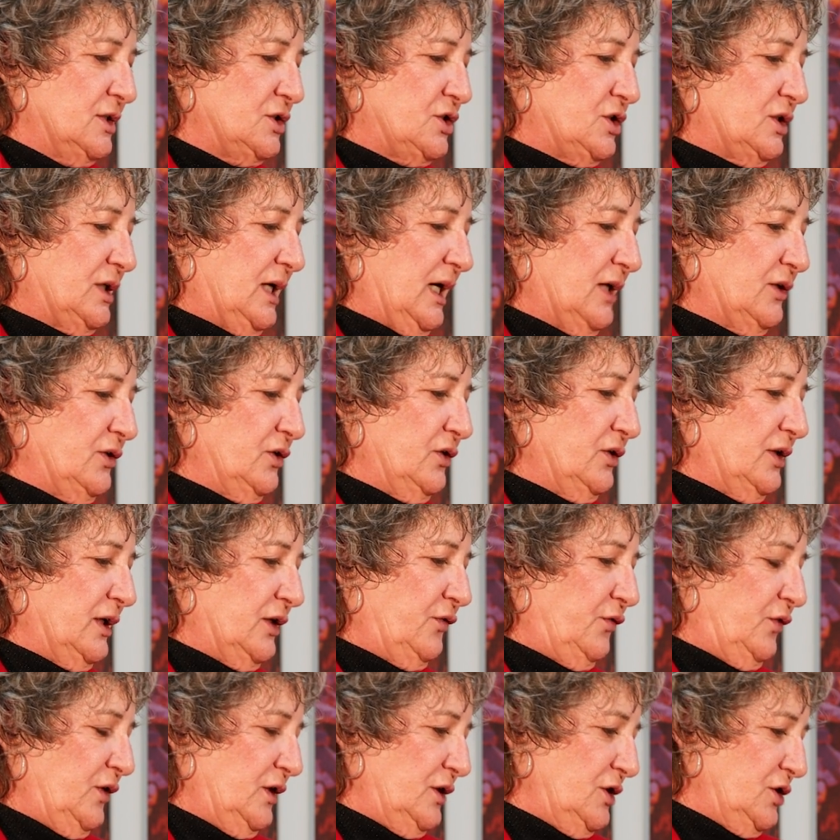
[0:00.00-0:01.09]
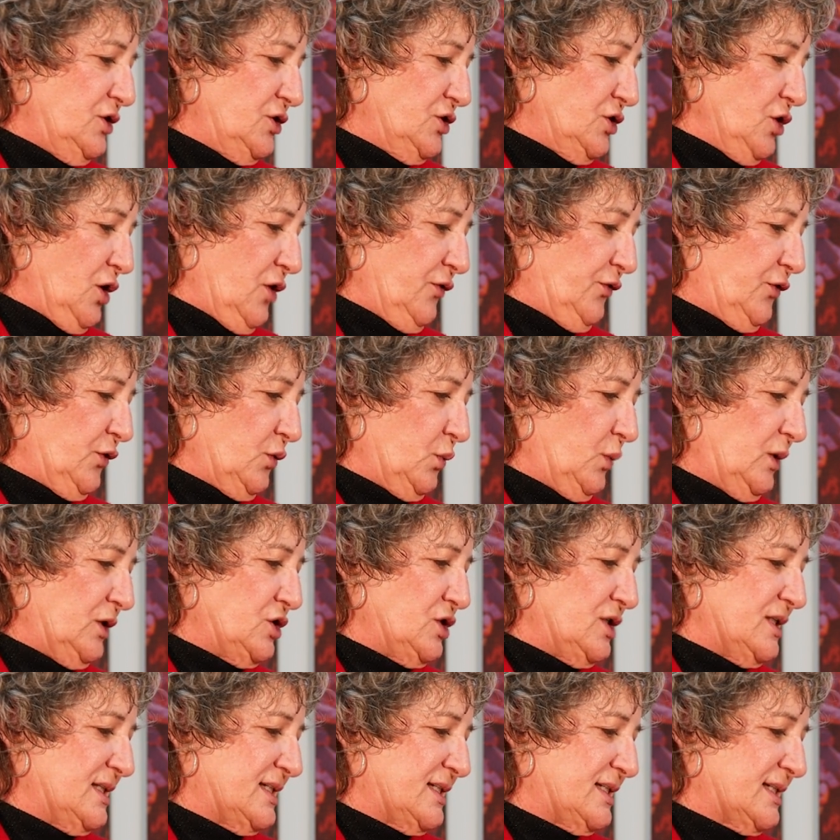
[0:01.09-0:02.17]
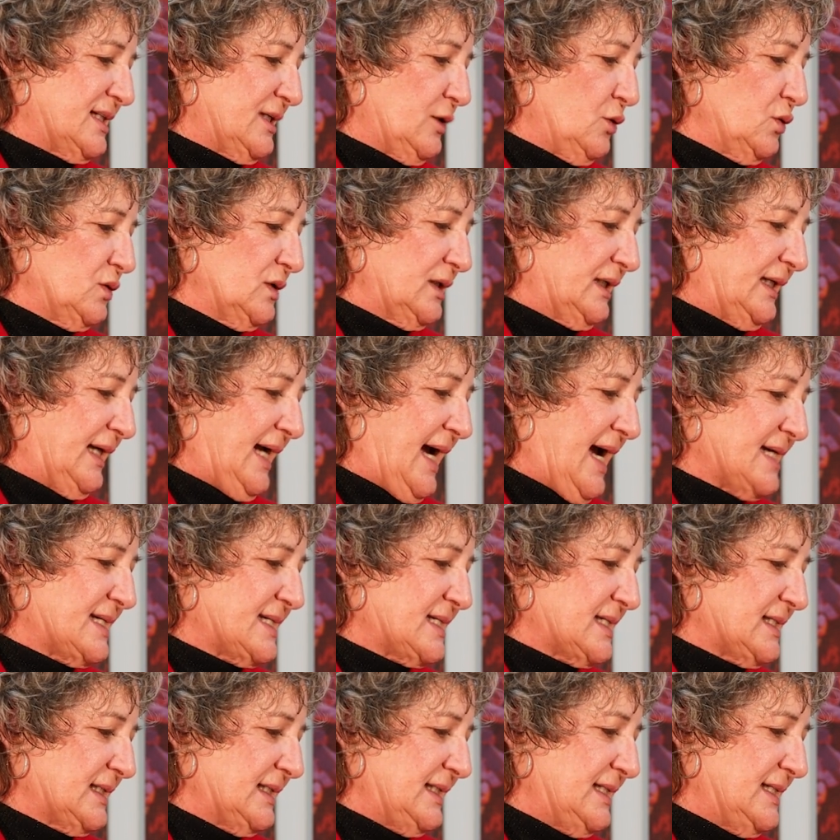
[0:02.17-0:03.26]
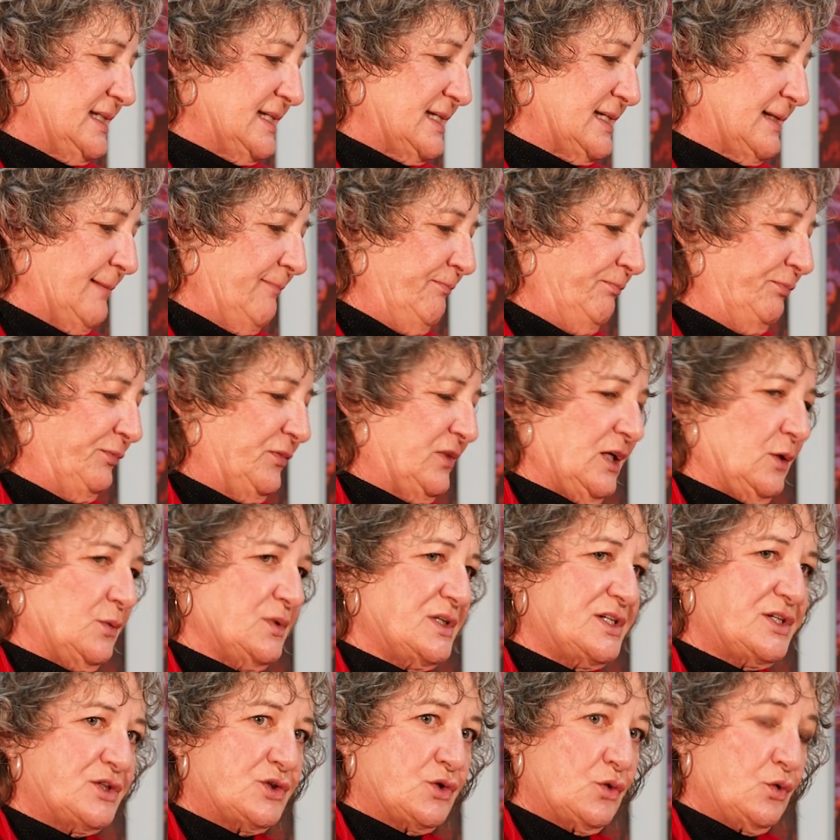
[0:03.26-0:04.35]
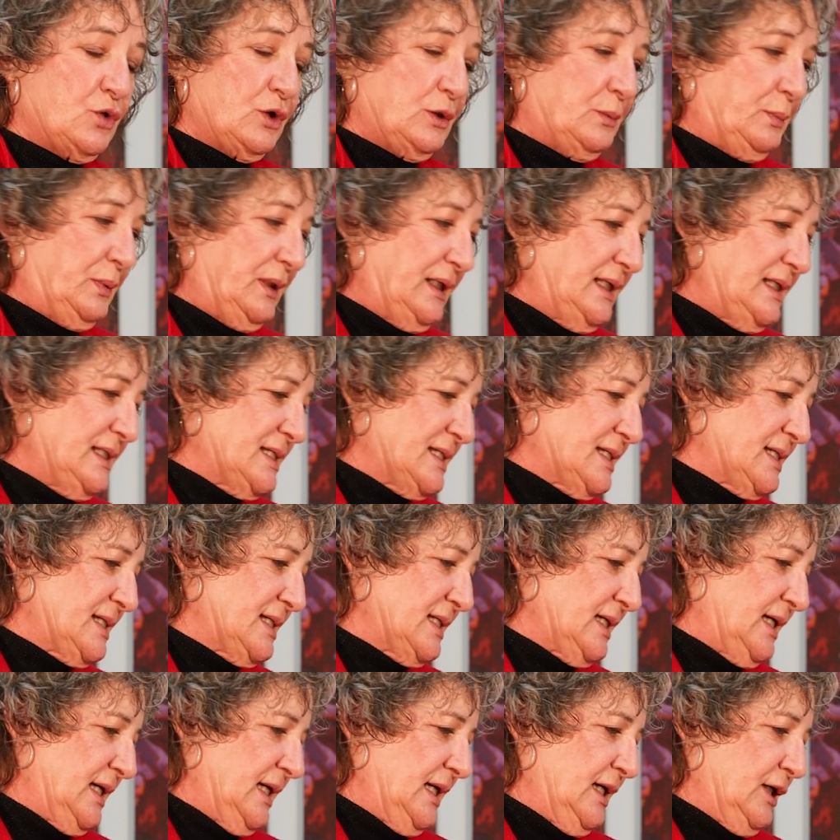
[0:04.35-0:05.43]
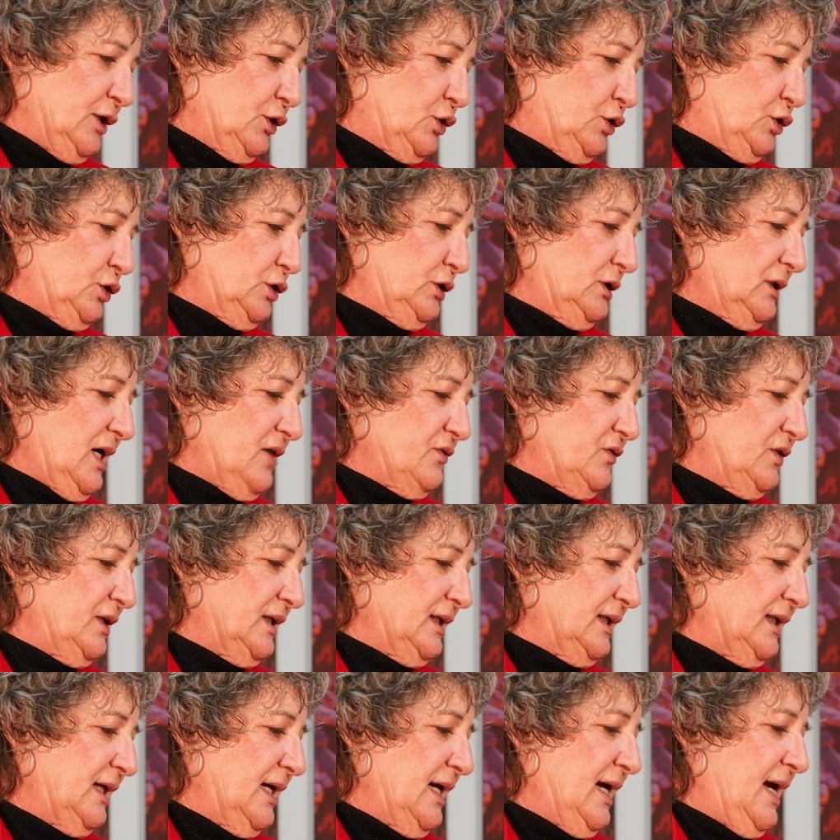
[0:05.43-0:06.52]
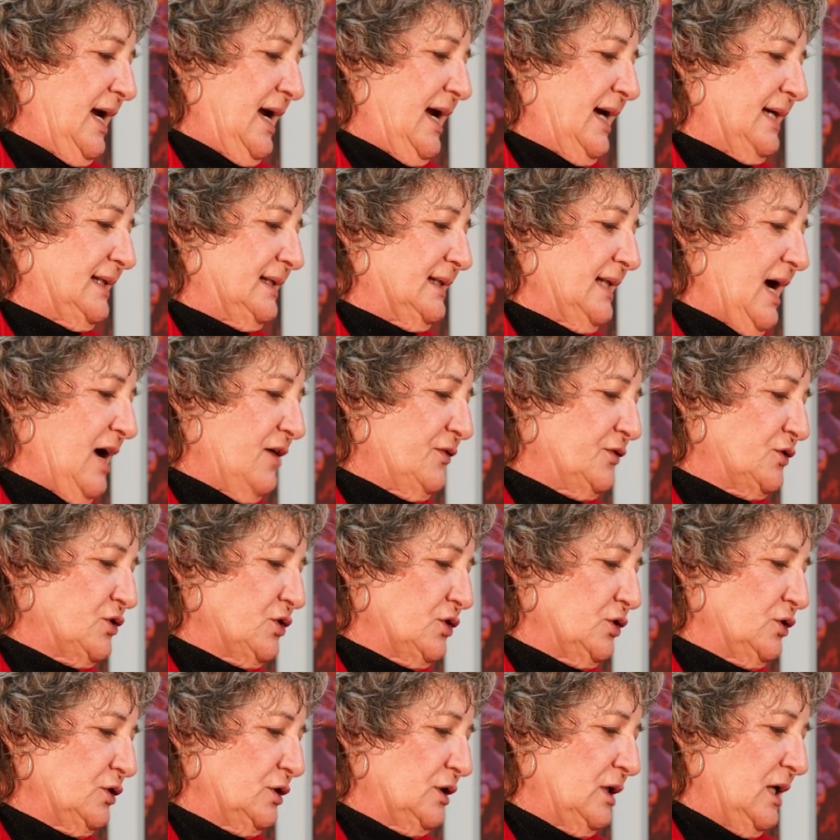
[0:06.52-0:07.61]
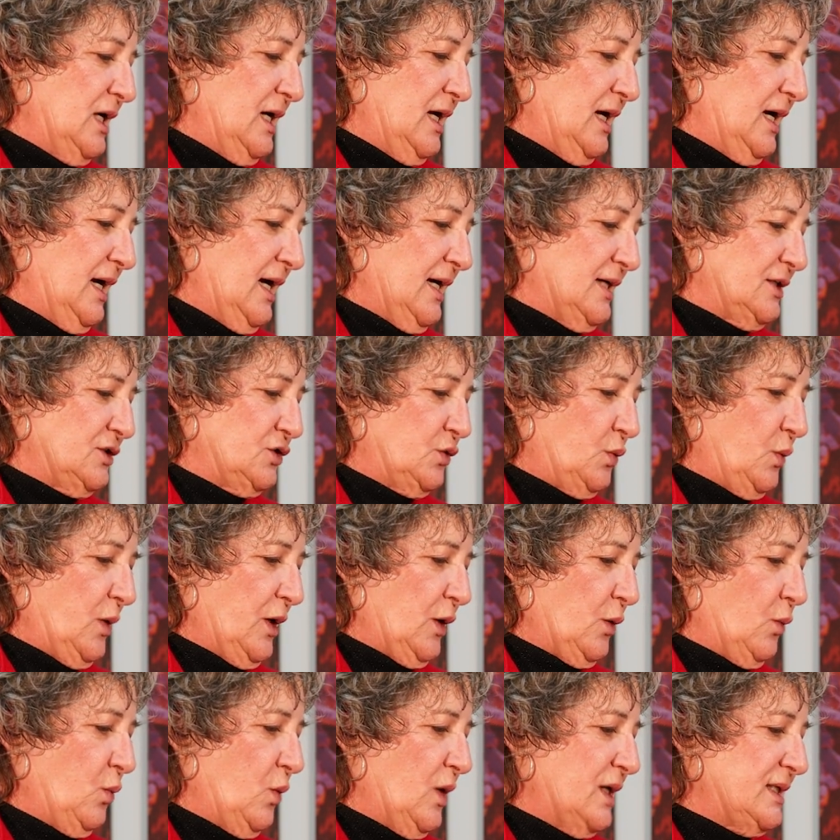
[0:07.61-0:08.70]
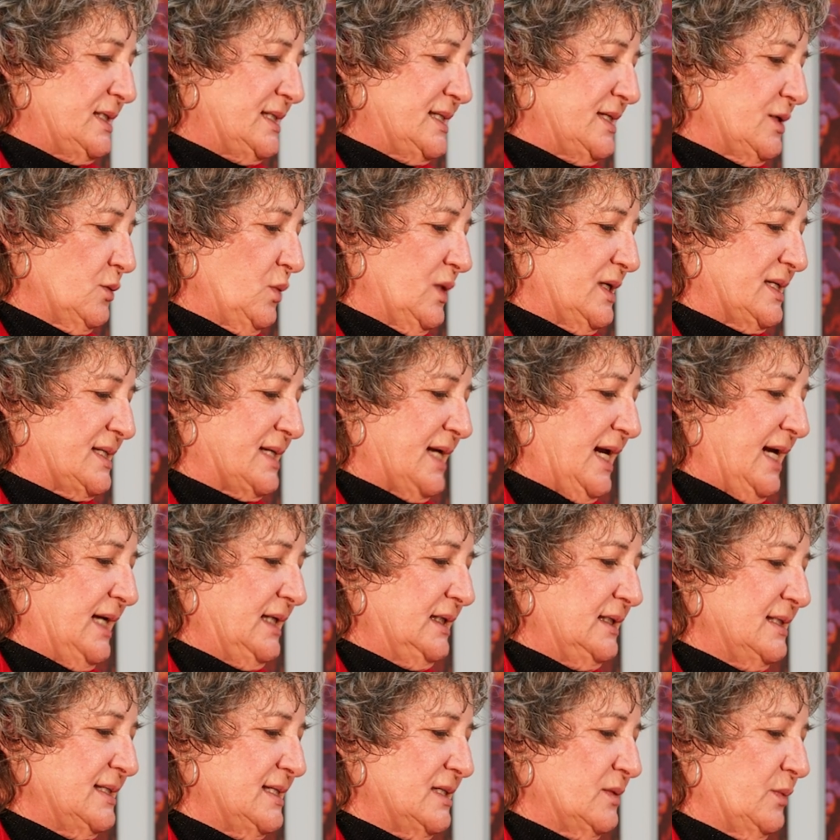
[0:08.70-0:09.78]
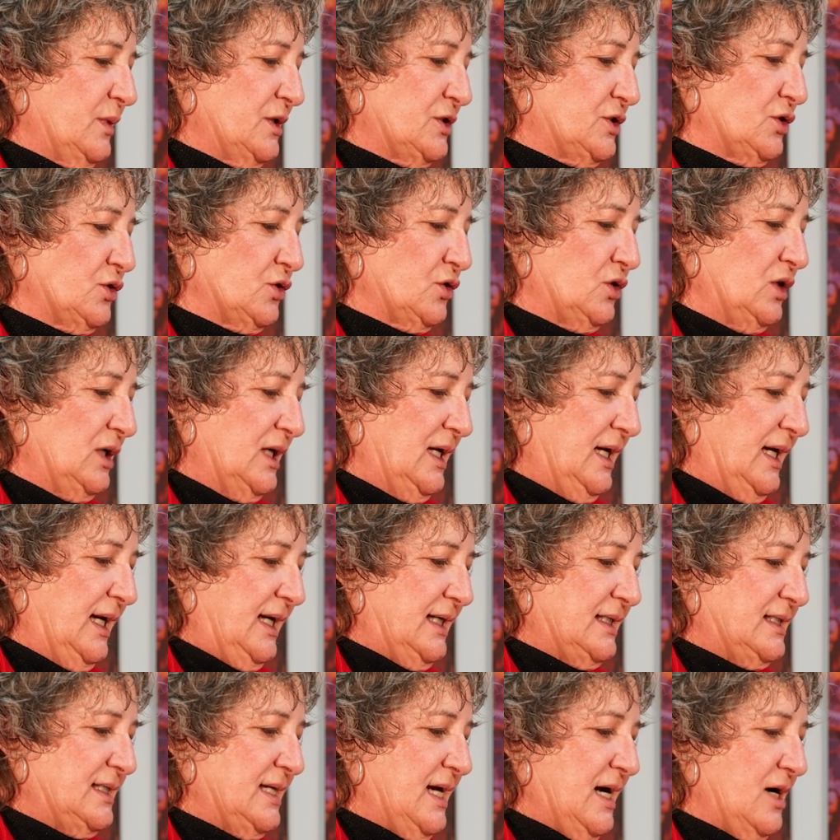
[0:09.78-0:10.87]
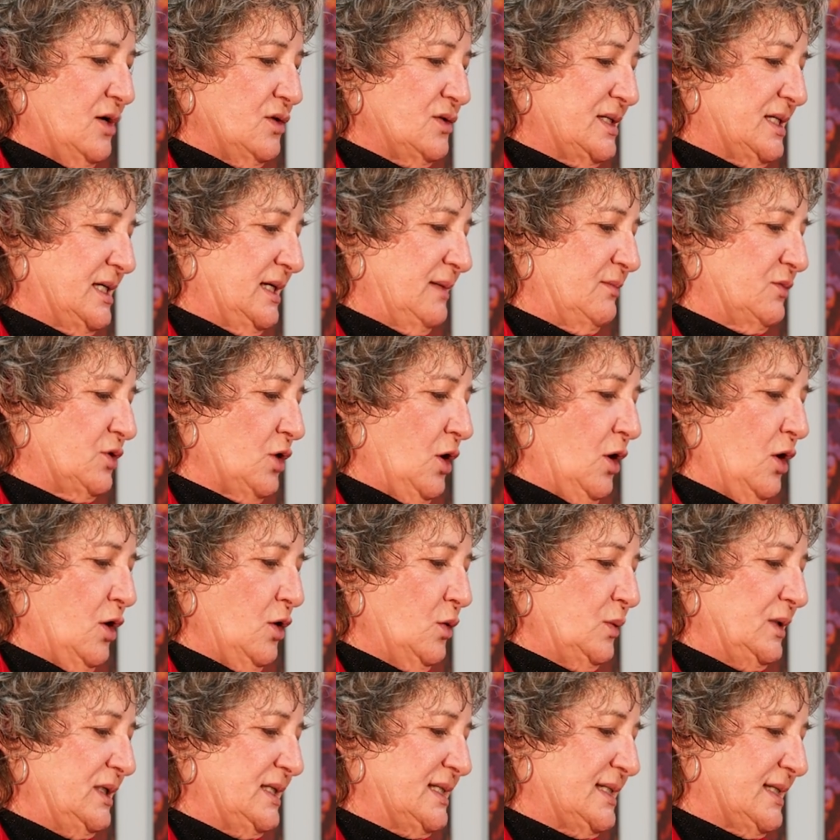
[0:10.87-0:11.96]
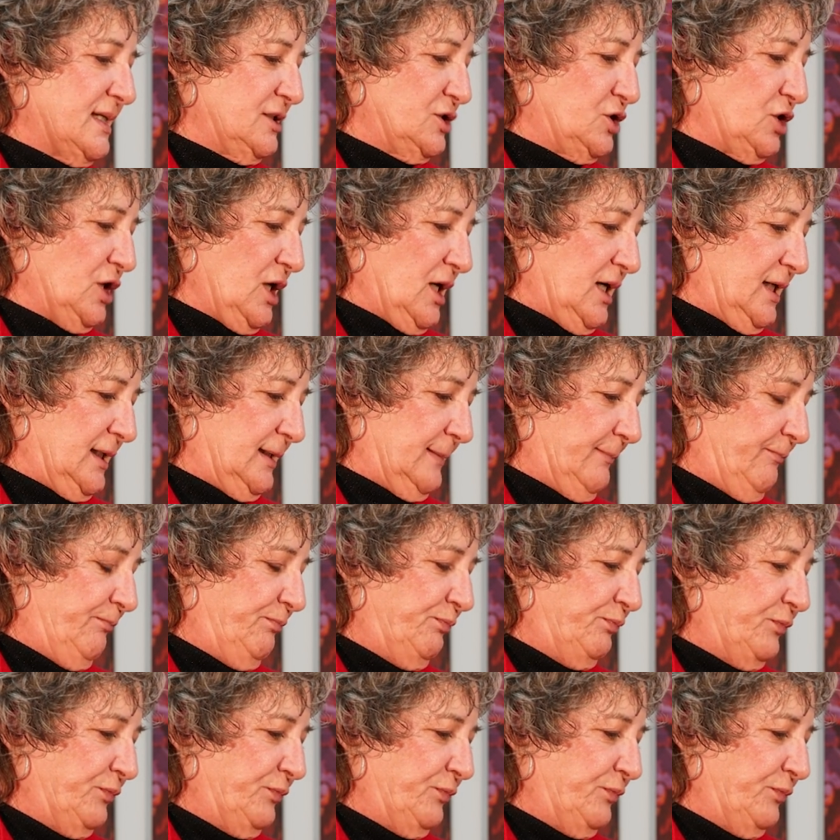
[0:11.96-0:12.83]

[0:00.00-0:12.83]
Together they finished off the witches' ghastlies. They restored peace, good loving, and laughter, and where once it was endless winter, it now seemed always sunshine.